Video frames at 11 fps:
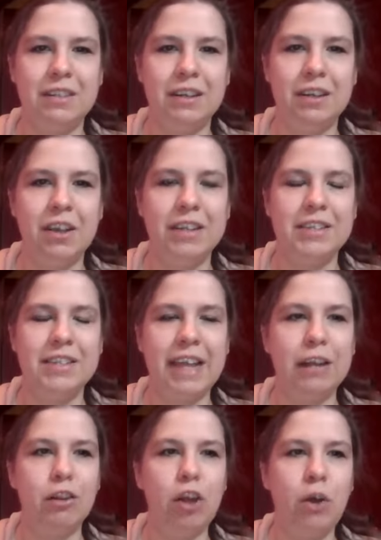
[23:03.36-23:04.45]
Good. Staying
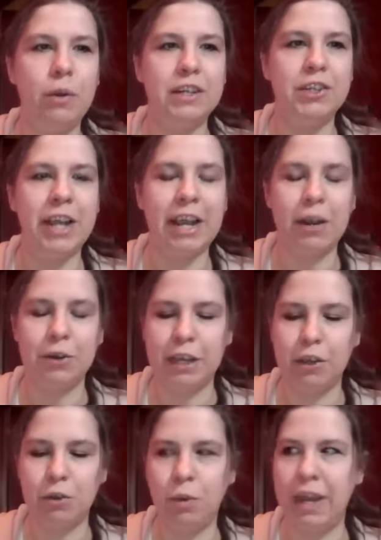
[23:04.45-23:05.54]
low in chair, take
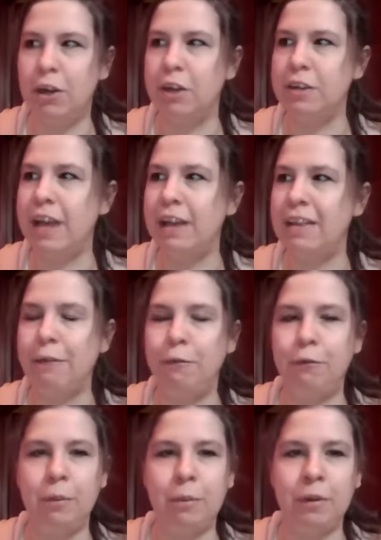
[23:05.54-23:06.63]
your weight onto that left
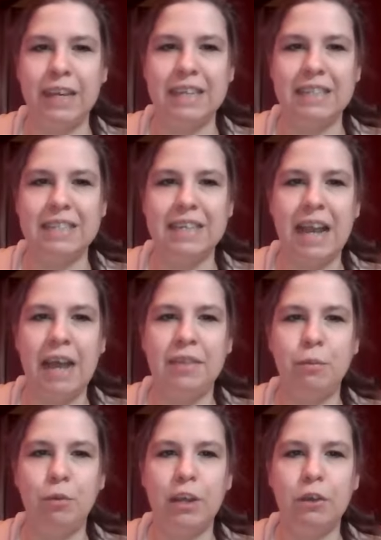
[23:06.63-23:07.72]
foot, please. And then
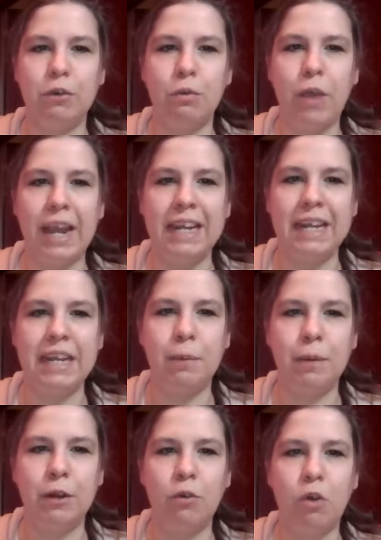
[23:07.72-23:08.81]
bring your right knee up
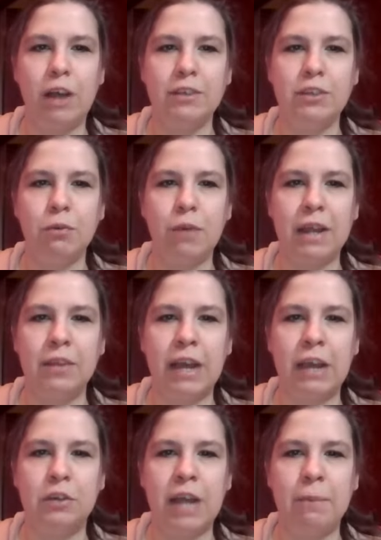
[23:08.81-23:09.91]
and cross your right thigh
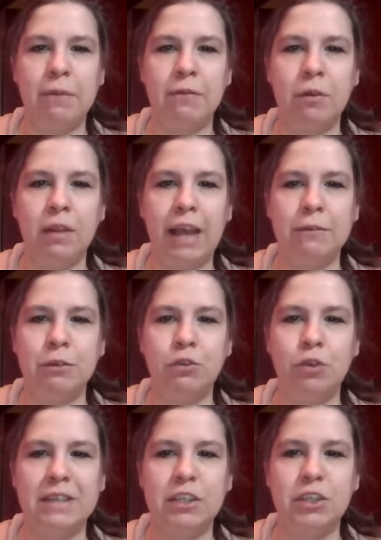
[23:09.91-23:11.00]
on top of your left. So
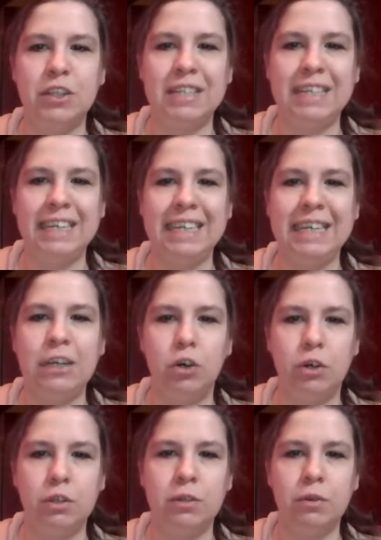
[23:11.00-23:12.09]
transition into
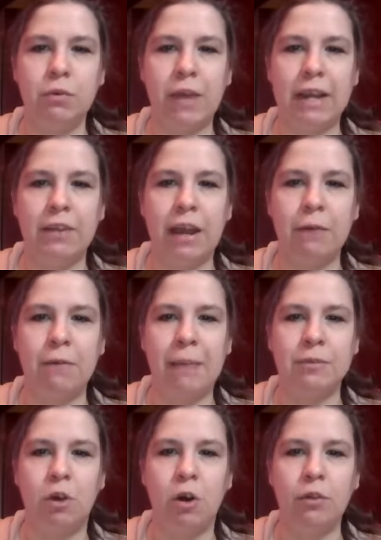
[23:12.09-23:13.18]
eagle. So the right thigh
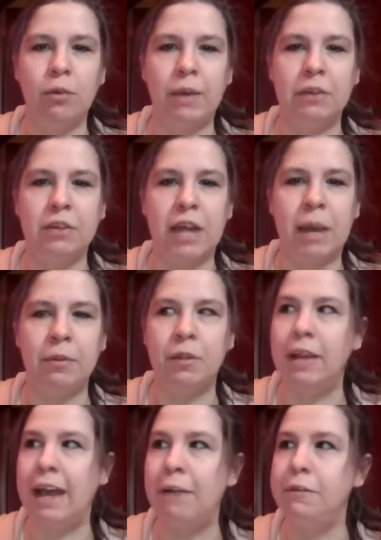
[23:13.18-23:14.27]
wraps all the way on top of the
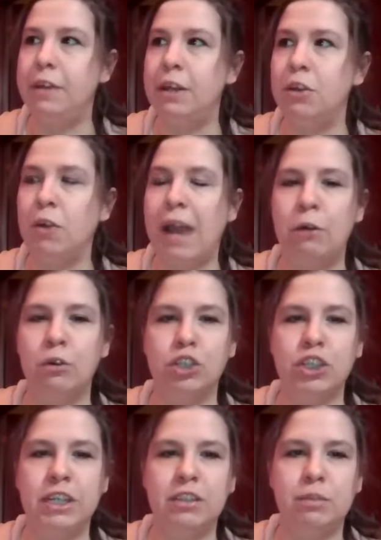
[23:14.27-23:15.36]
left and your outer
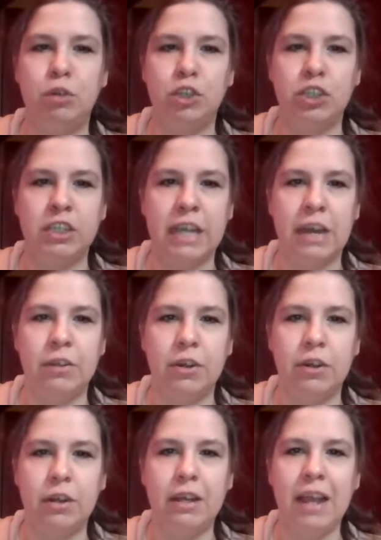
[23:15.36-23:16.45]
shins push
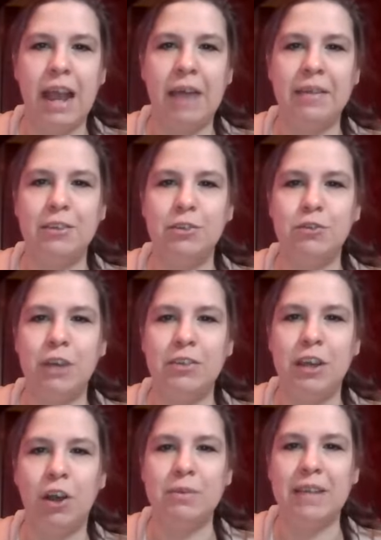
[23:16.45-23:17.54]
together. And then stretch
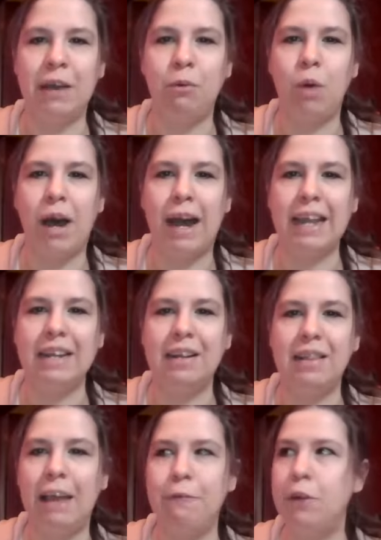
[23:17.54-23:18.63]
the arms out wide.
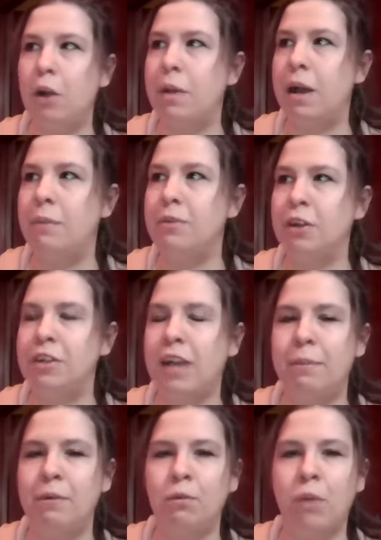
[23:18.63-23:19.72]
Left arm comes on
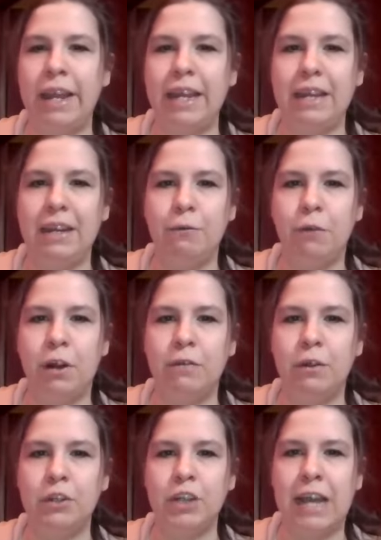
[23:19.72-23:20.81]
top of right in front of
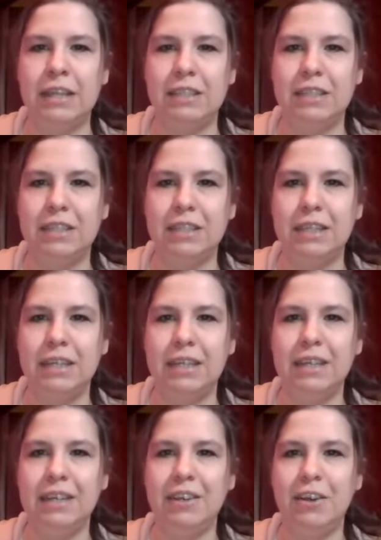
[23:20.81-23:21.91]
your chest.
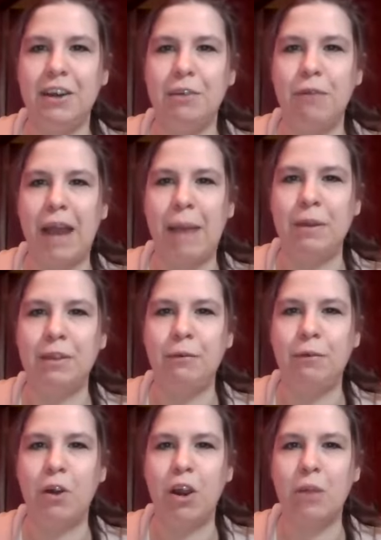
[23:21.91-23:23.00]
Good. Wrapping the
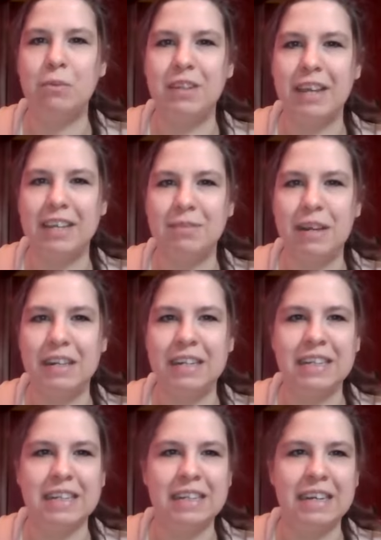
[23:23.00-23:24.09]
forearms. Nice,
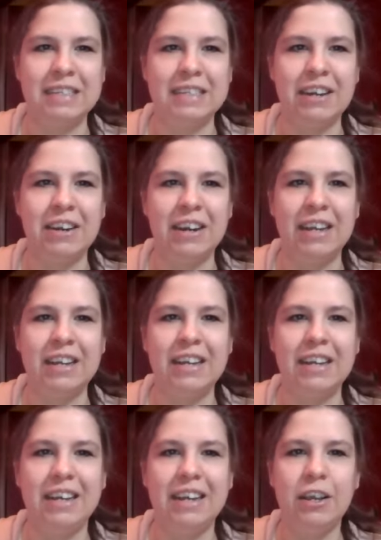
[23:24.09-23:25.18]
Melody. Nice, Harriet.
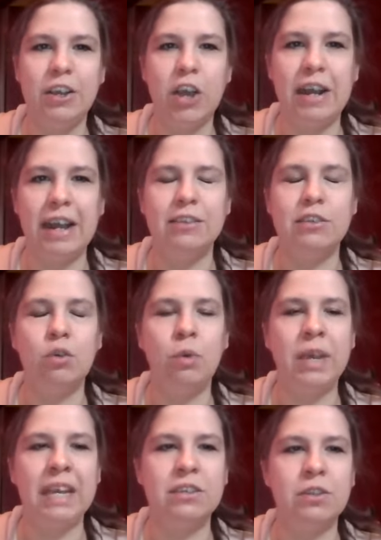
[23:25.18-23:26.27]
Good. And
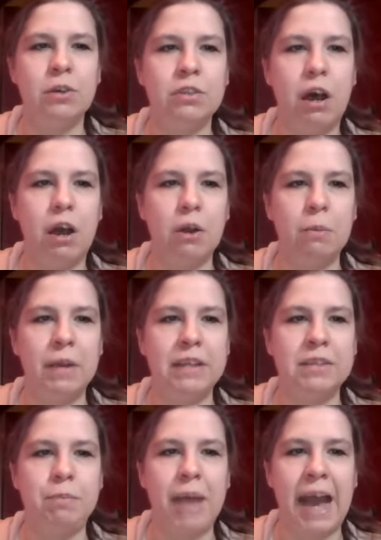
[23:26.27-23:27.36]
squeeze those armpits
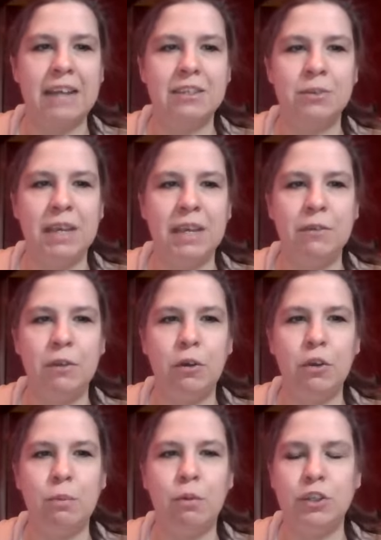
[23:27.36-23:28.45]
back. So even though
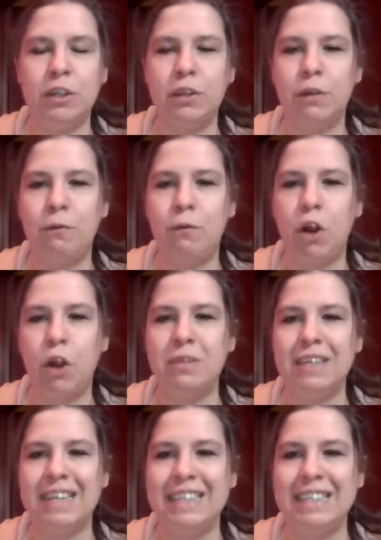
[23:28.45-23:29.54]
you're pushing the forearms
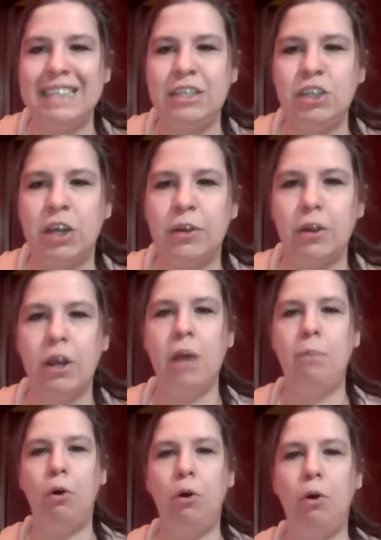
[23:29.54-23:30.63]
against each other,
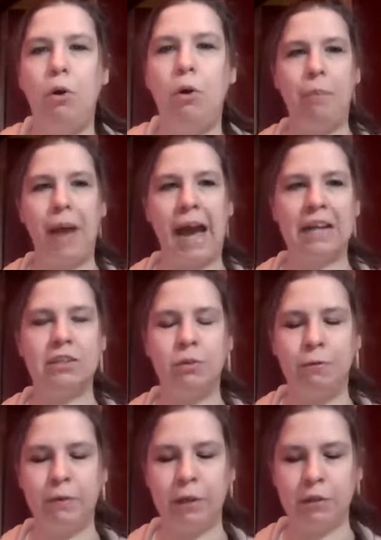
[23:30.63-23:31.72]
pull back. So it
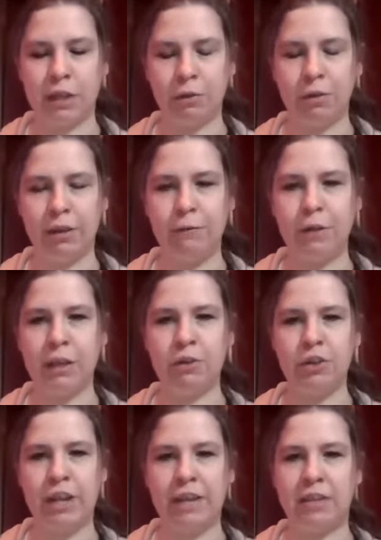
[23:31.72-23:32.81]
feels like you're lifting your
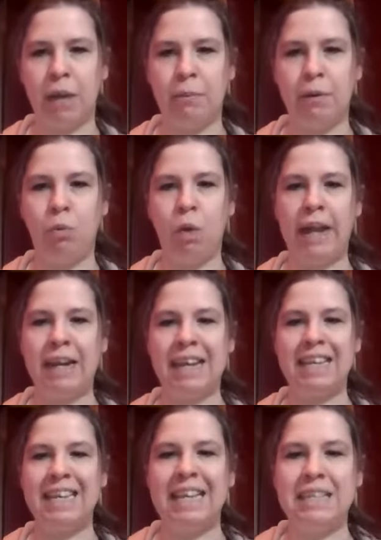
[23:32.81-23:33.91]
chest up and wide
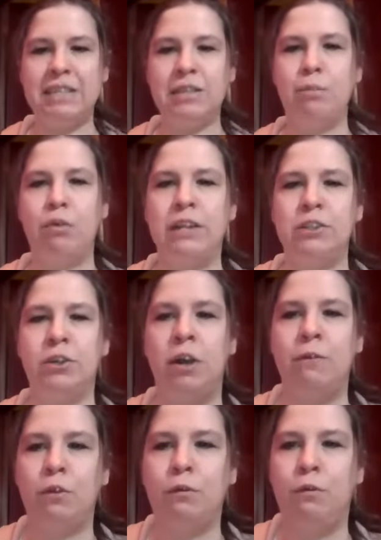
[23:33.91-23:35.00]
against the pressure
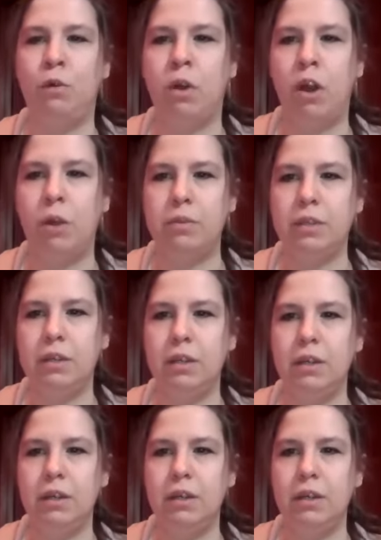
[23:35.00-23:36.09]
of your forearms.
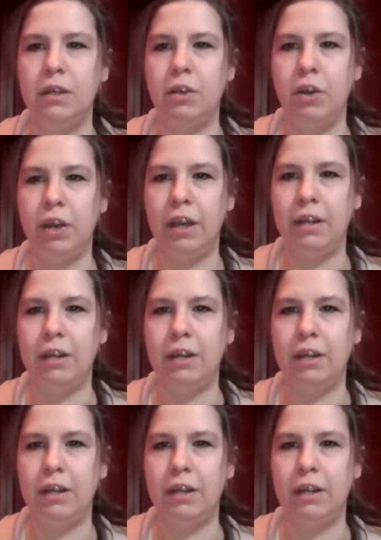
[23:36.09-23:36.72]
Good.